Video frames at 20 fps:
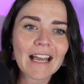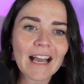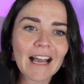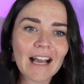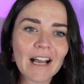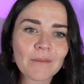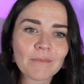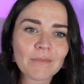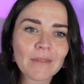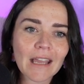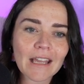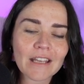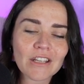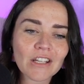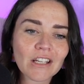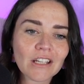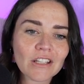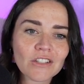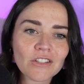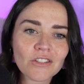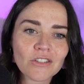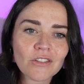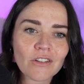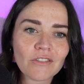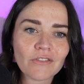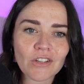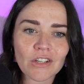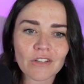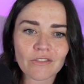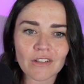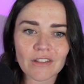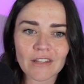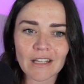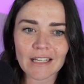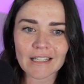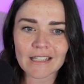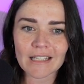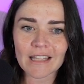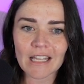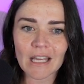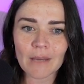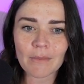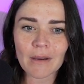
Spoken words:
And you can do a few different things in there,